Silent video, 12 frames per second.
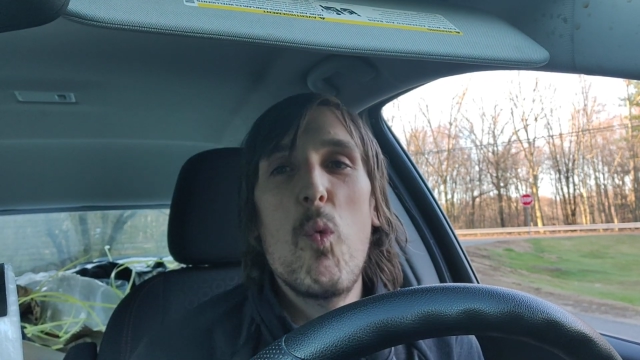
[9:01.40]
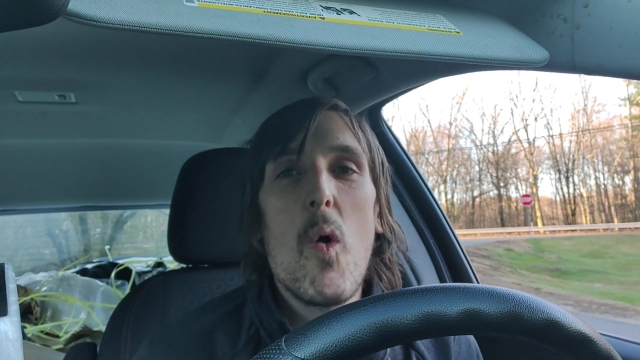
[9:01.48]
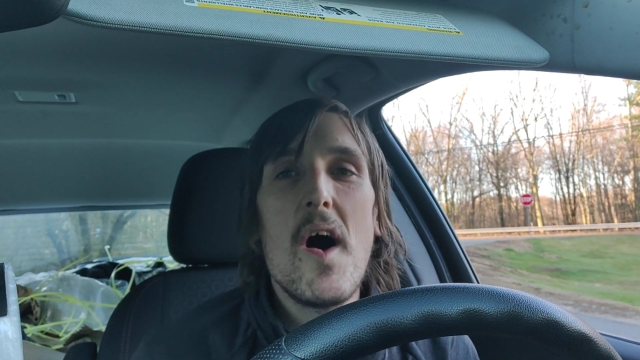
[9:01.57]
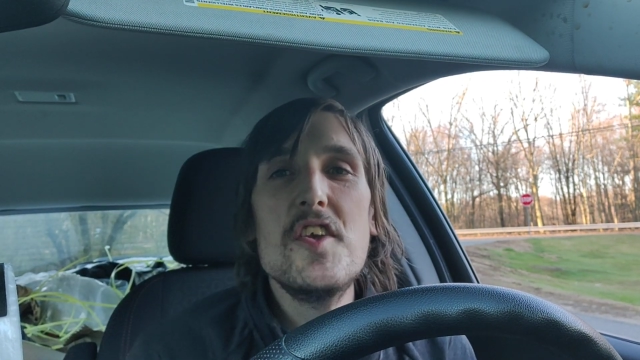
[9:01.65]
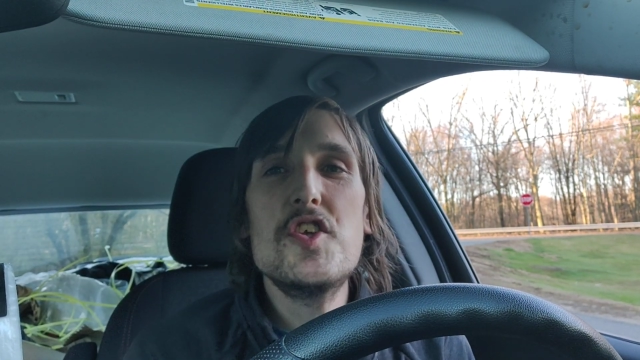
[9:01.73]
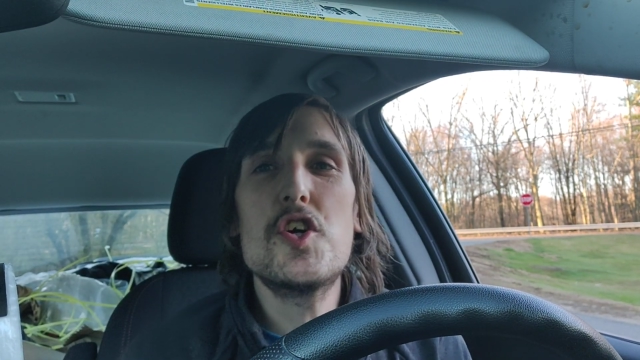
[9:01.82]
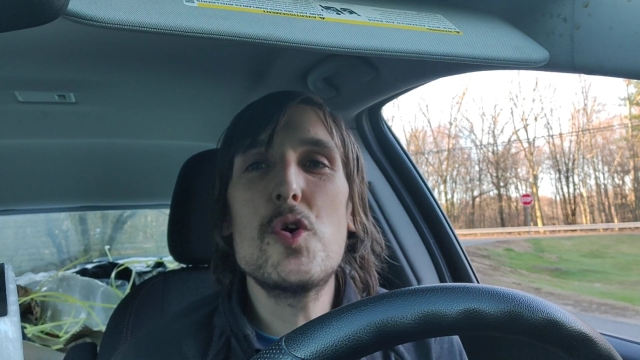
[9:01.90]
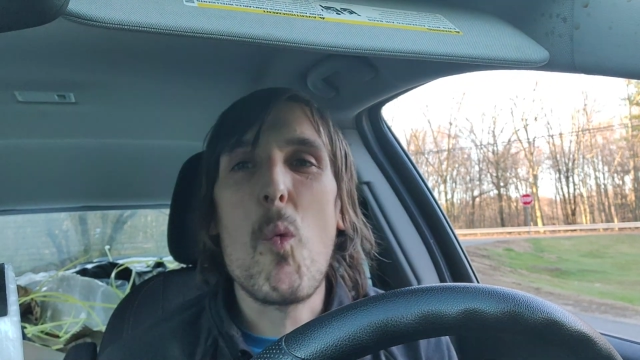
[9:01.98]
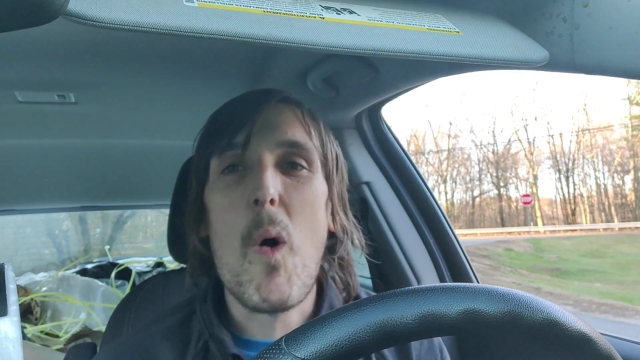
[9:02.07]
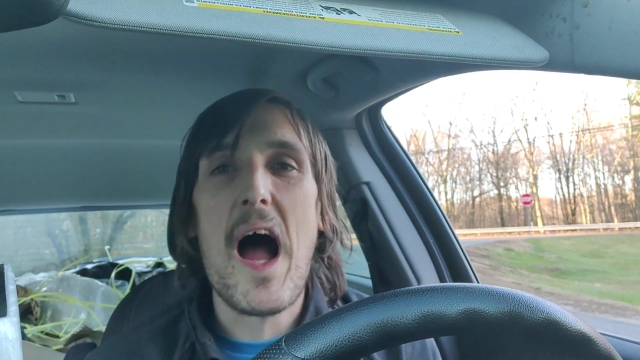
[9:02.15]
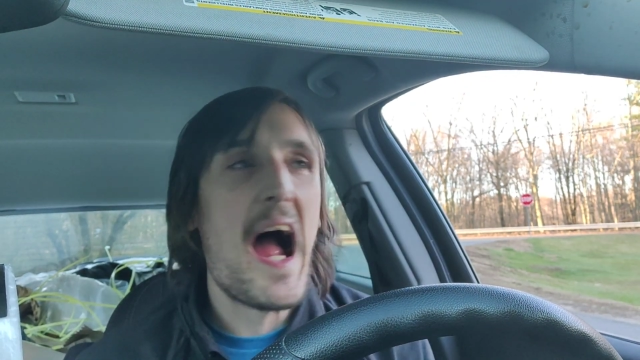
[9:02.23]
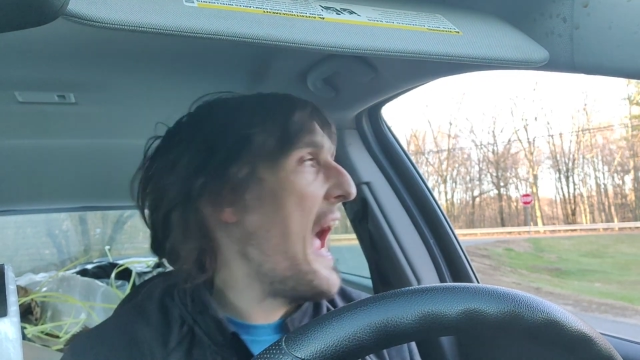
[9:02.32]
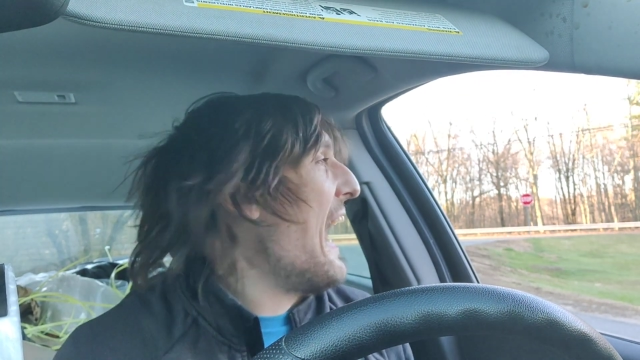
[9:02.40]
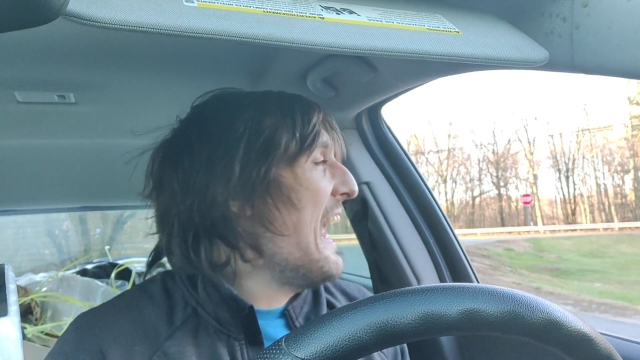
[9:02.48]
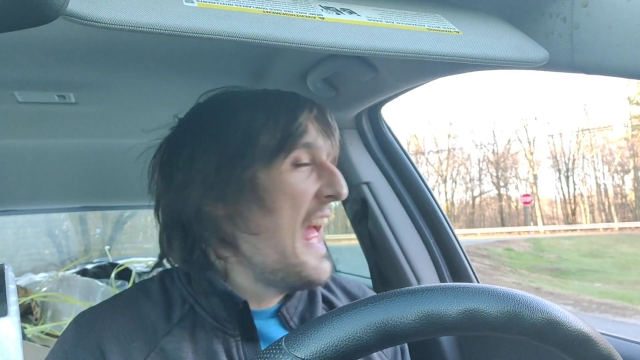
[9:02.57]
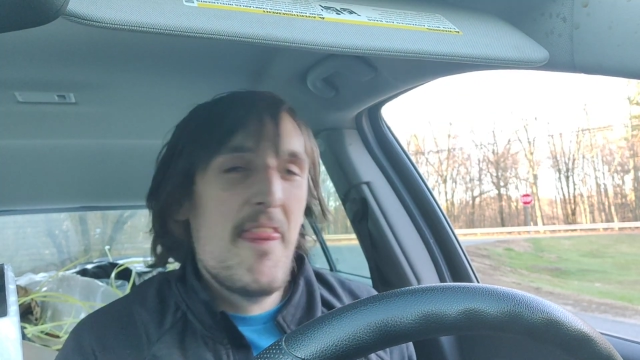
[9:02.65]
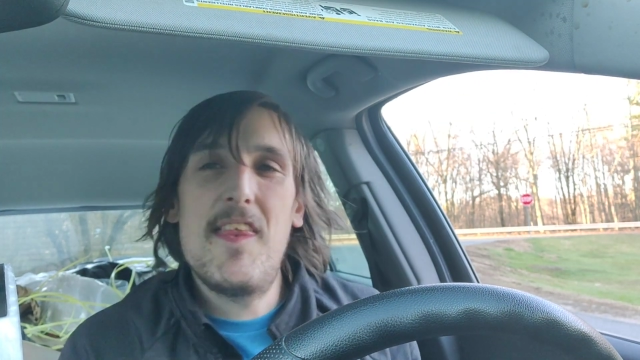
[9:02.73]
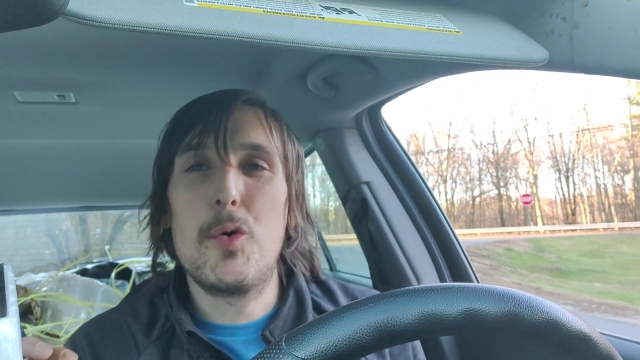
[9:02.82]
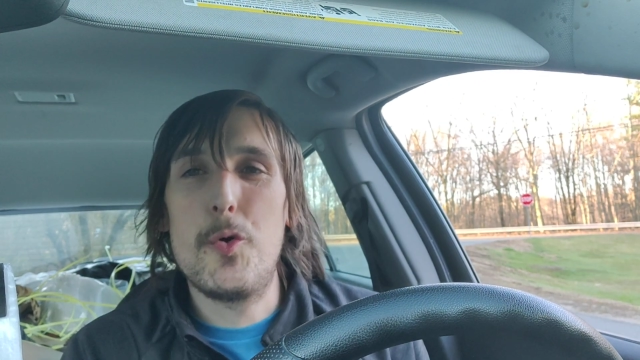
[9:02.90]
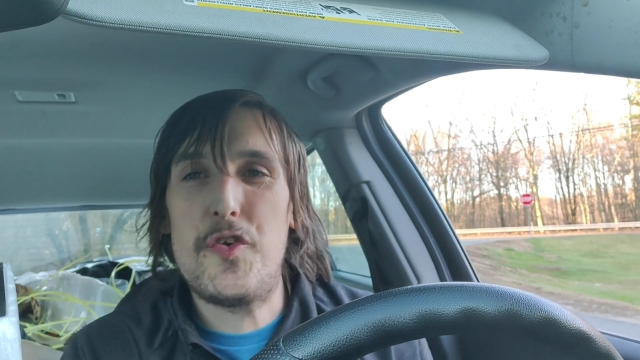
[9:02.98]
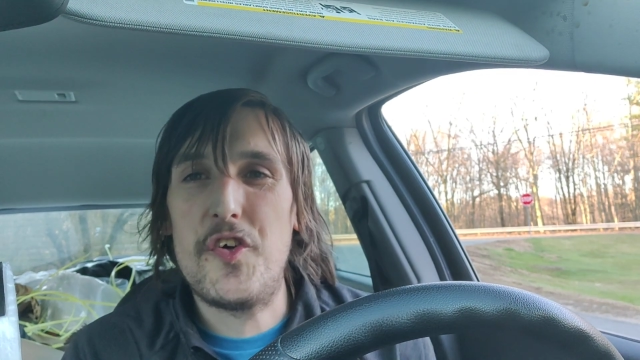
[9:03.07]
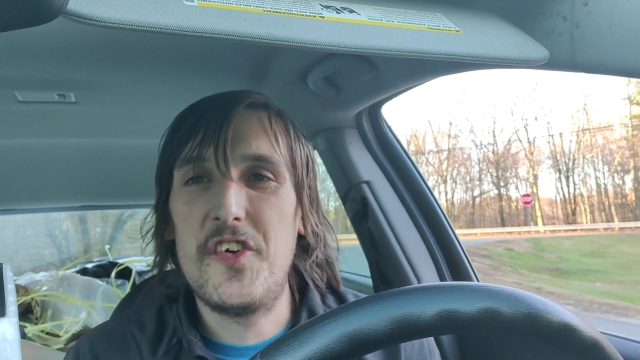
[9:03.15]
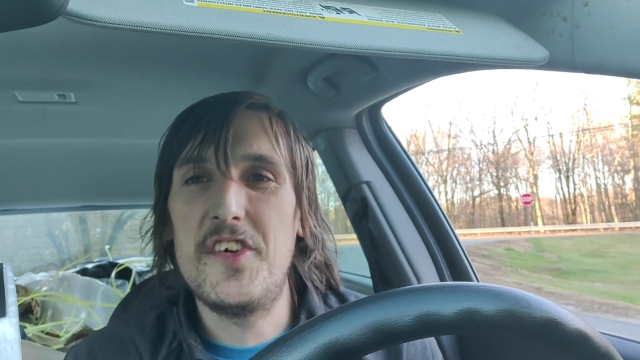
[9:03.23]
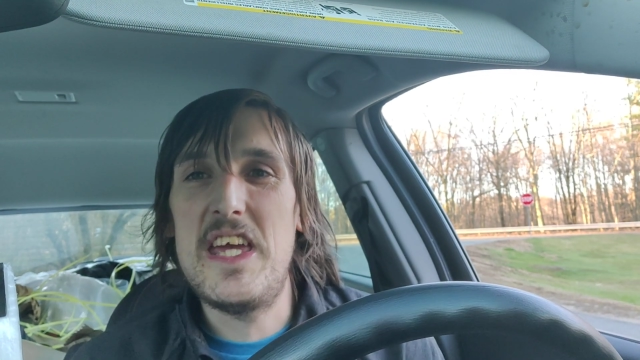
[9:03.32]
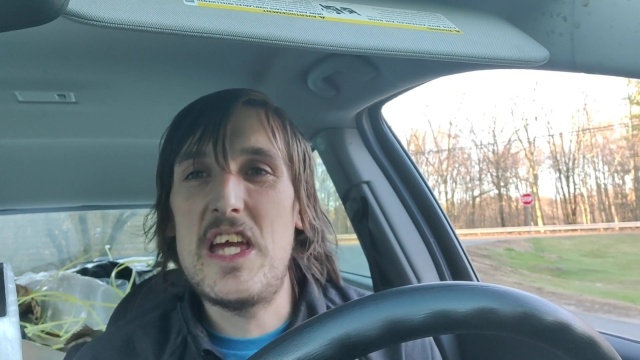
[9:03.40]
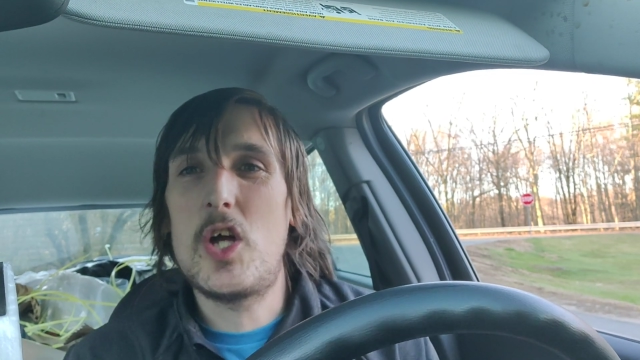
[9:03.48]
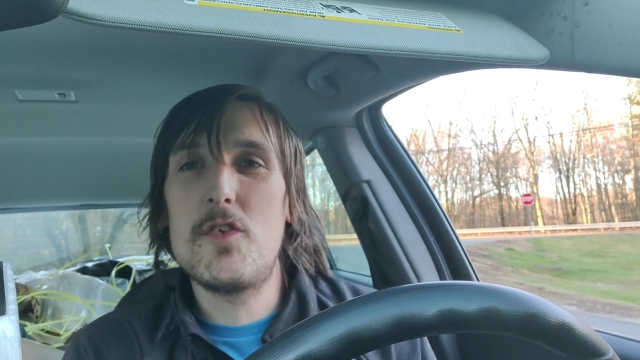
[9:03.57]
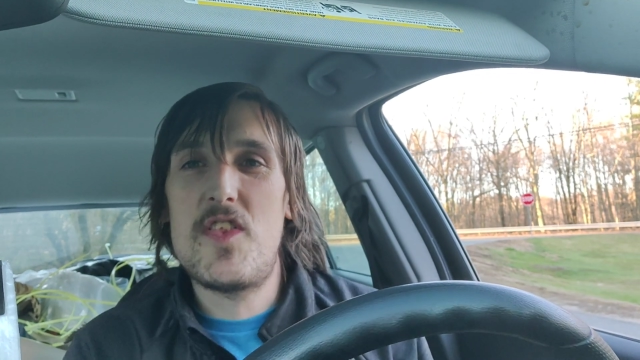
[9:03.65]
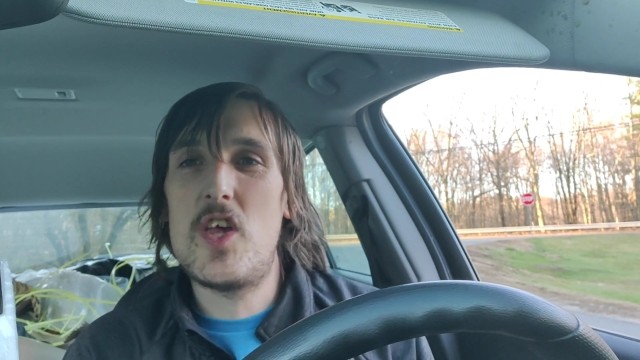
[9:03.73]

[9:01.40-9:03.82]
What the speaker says: wonder why there was a leak of